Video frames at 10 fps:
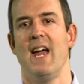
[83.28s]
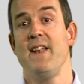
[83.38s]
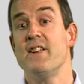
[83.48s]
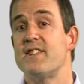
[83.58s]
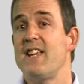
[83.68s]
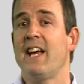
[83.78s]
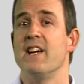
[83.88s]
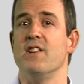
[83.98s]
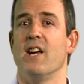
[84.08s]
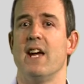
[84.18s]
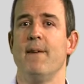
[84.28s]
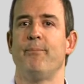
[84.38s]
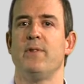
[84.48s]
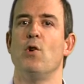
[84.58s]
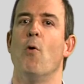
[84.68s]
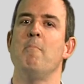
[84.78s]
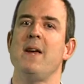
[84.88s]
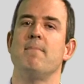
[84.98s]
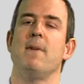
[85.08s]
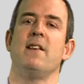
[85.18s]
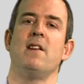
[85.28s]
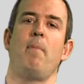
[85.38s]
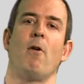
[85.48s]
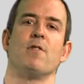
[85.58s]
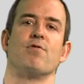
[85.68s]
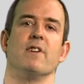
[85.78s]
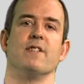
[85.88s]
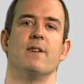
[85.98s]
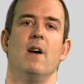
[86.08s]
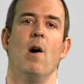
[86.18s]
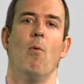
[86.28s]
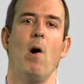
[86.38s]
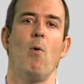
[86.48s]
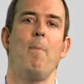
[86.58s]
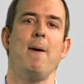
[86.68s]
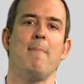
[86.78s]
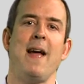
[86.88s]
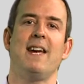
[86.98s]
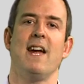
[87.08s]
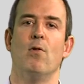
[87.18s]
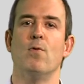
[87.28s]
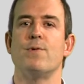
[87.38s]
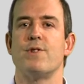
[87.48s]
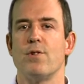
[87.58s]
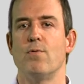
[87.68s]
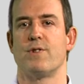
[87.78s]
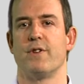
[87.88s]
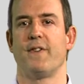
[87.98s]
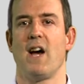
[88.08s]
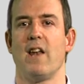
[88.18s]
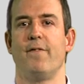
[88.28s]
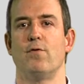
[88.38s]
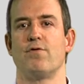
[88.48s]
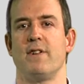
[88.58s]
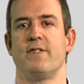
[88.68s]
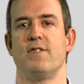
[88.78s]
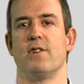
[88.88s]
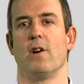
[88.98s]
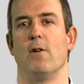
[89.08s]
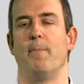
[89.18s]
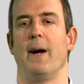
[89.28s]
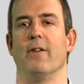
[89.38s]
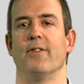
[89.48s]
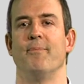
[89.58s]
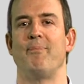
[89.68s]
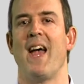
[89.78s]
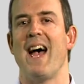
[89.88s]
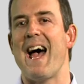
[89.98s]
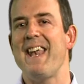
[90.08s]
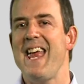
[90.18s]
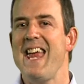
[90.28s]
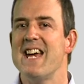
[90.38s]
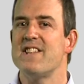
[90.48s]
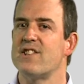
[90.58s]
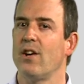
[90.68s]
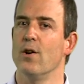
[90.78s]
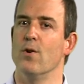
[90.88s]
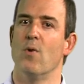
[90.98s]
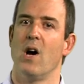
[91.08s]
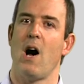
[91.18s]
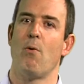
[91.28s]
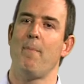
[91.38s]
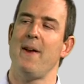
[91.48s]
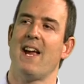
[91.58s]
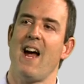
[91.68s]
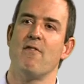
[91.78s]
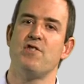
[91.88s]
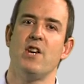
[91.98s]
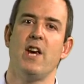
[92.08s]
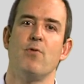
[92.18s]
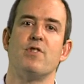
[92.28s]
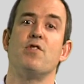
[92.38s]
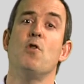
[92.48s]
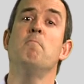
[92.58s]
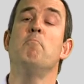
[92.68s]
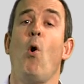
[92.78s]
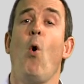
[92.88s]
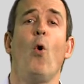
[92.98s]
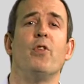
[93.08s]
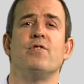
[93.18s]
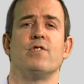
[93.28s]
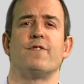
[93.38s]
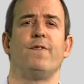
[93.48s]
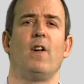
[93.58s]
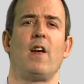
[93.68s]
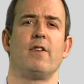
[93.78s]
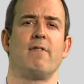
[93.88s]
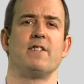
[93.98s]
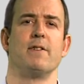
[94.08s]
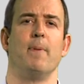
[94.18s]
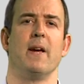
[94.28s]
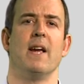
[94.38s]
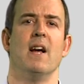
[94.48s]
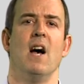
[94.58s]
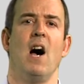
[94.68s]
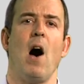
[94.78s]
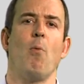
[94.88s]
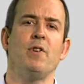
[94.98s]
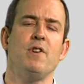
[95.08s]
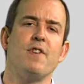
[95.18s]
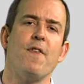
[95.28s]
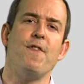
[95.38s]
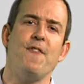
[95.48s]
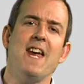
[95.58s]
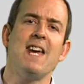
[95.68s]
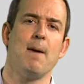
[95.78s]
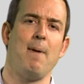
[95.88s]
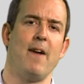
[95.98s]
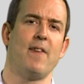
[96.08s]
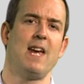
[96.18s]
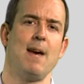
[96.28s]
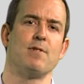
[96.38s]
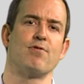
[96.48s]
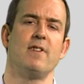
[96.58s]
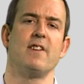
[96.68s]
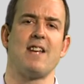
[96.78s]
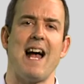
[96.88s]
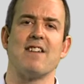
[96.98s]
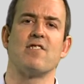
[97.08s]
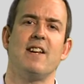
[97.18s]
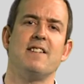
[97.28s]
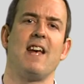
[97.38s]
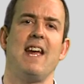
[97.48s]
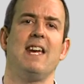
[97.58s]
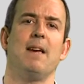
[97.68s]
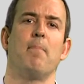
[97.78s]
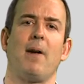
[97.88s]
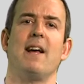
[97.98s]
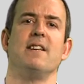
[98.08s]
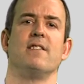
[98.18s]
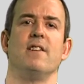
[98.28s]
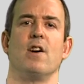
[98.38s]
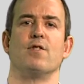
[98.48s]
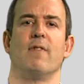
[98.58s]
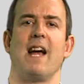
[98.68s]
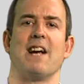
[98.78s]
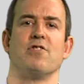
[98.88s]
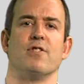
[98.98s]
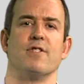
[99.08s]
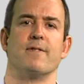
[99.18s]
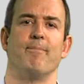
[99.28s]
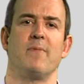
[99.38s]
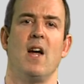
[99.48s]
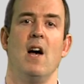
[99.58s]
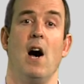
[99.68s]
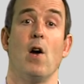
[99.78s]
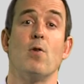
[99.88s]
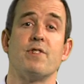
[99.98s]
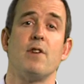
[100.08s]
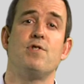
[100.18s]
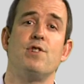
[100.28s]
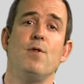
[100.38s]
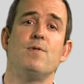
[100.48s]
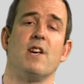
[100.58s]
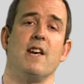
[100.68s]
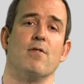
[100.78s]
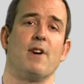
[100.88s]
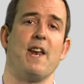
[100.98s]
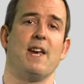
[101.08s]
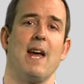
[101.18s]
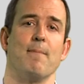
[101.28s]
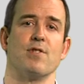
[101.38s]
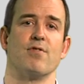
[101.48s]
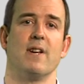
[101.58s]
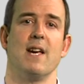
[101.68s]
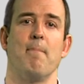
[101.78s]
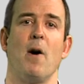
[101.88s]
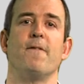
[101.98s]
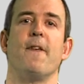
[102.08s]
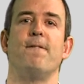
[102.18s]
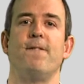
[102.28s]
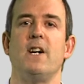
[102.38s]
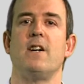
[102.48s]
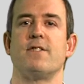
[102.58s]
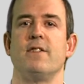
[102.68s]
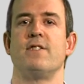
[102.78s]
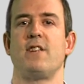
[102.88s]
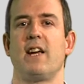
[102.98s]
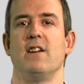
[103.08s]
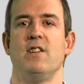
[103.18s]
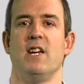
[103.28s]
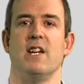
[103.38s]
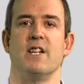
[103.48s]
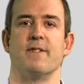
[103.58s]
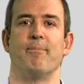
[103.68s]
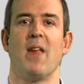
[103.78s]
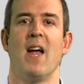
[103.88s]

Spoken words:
In the second year, you'll meet me in laboratories where we'll be making all sorts of colourful transition compounds. And here too, I will be encouraging you to do more than just follow the recipe. I want you to think about the chemistry that's actually taking place in those reactions. I also tutor in organic chemistry in both the first and second years.